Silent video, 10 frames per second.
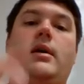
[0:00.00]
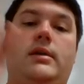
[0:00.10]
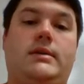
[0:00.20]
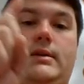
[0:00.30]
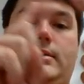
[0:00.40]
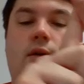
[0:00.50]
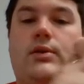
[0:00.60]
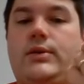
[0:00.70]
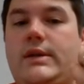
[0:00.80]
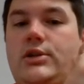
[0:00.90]
Is a
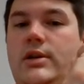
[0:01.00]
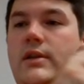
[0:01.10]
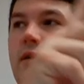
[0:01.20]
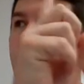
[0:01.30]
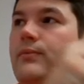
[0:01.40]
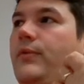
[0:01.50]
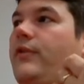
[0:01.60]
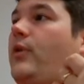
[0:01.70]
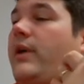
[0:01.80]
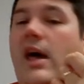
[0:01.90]
whole section on the
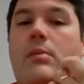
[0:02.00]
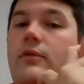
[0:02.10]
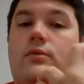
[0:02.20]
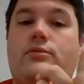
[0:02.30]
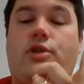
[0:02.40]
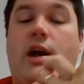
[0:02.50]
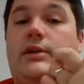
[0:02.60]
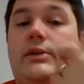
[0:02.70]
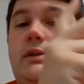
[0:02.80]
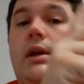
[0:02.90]
vocab of
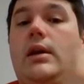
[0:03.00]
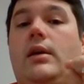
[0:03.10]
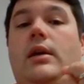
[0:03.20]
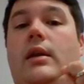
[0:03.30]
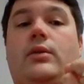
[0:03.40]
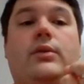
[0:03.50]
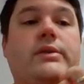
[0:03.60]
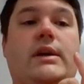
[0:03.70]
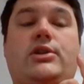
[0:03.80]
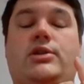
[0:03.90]
triangles and a whole
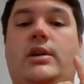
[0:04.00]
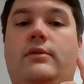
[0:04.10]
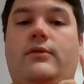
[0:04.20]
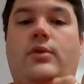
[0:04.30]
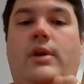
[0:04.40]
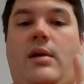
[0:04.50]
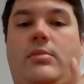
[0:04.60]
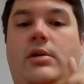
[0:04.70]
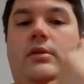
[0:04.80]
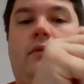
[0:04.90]
section on the vocab
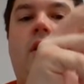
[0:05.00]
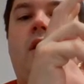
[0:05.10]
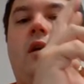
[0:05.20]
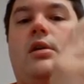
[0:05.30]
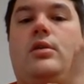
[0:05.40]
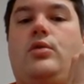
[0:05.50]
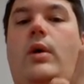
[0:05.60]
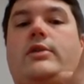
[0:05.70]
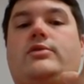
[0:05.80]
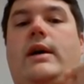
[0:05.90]
of
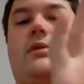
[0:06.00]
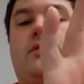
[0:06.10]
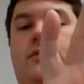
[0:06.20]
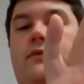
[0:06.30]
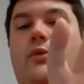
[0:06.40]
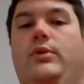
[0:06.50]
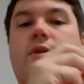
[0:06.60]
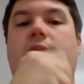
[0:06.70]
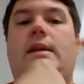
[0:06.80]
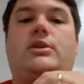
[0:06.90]
quadrilaterals or
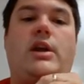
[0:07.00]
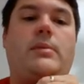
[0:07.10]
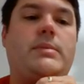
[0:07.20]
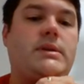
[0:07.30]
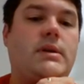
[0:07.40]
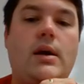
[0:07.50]
4-sided shapes.